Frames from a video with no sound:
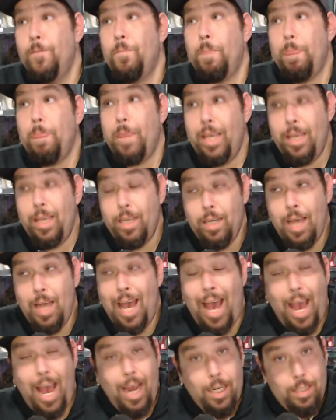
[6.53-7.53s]
in
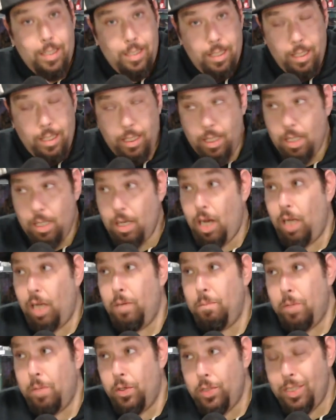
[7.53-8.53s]
acting, on
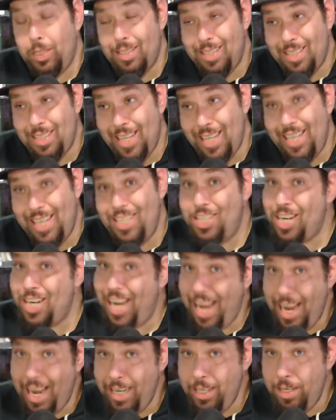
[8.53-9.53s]
both the stage
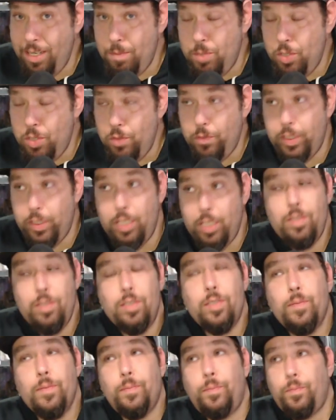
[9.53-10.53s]
and in
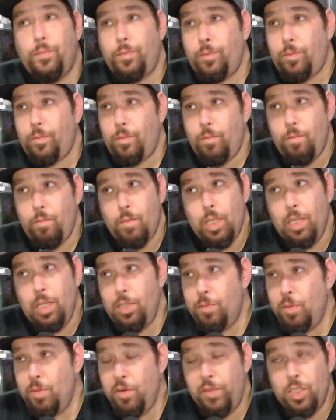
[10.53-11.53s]
movies. His
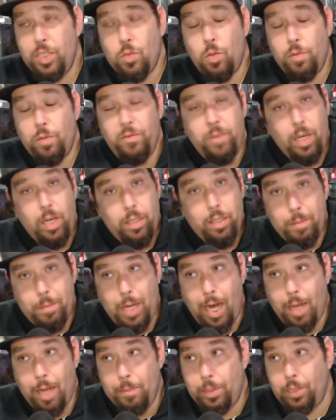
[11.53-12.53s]
movies were very
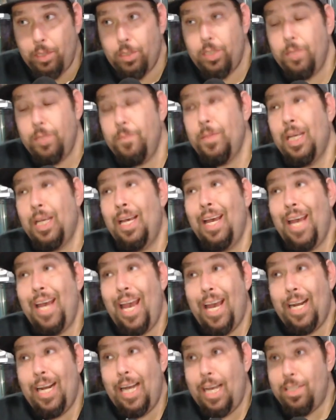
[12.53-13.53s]
popular,
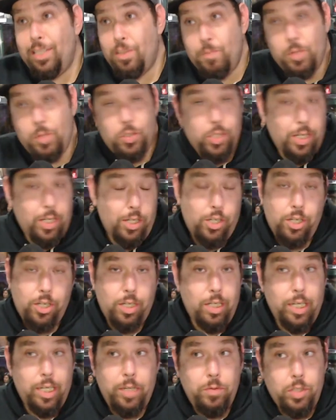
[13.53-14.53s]
and as a
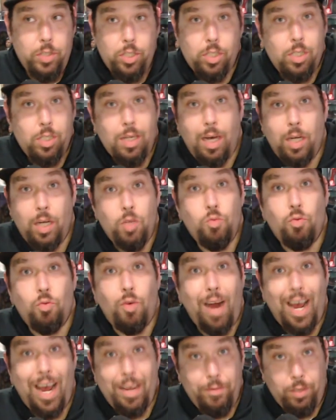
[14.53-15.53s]
musician, he was just
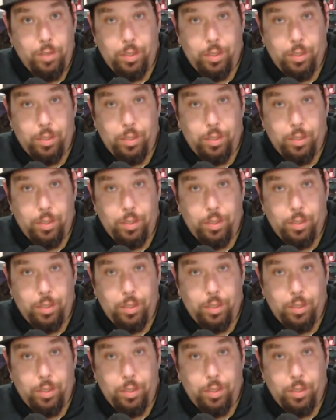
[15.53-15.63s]
unrivaled.